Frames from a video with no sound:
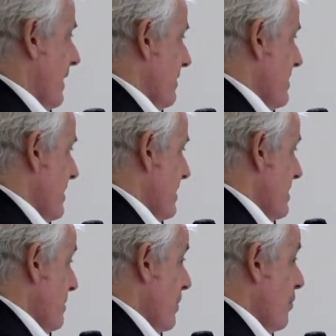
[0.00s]
those
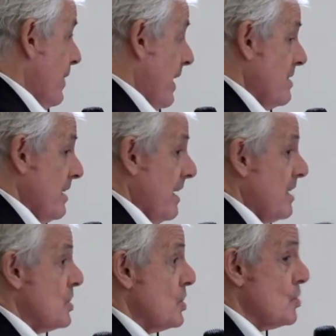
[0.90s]
systems create
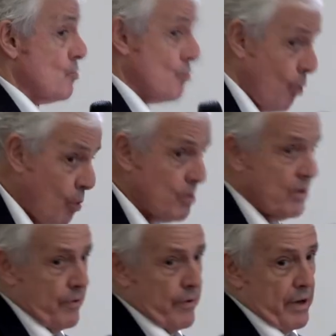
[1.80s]

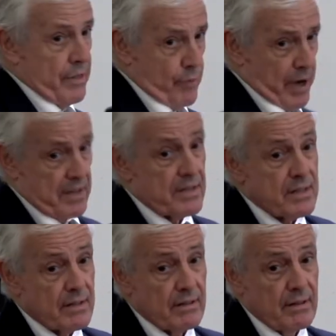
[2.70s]
extraordinary
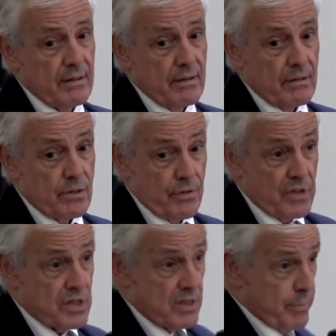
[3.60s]
threats to the
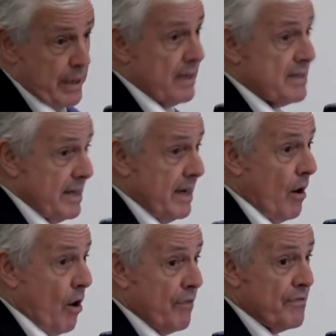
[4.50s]
stability
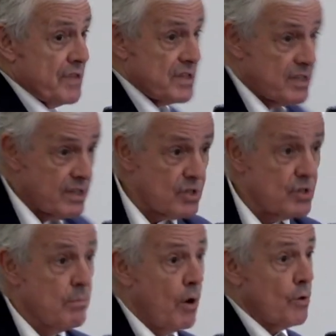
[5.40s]
of the
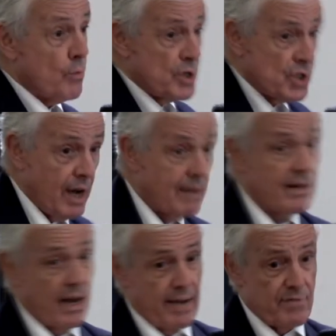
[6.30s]
system on which our
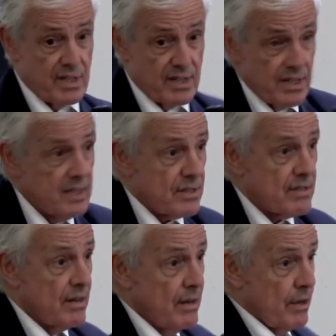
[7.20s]
lives exist.
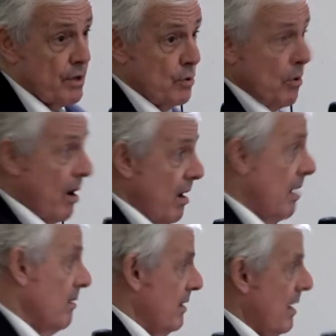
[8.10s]
You
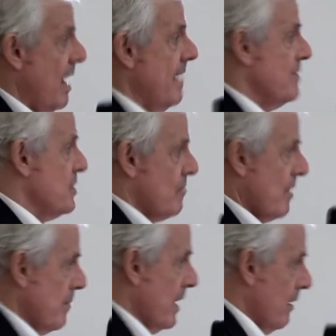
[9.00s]
are live
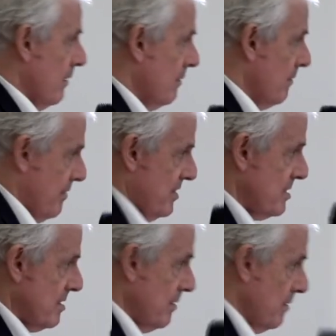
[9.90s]
streaming
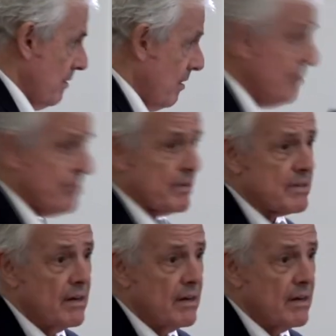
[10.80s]
this conference.